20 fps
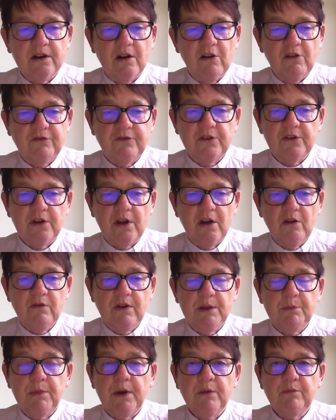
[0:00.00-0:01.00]
often
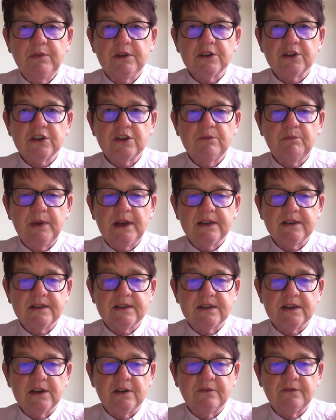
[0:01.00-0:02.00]
only publish the bad
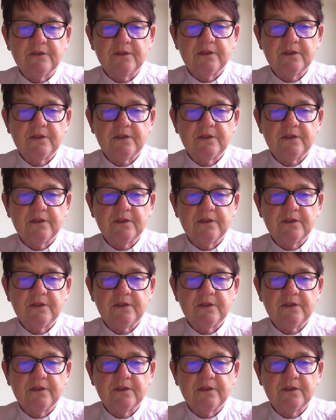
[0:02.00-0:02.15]
stuff.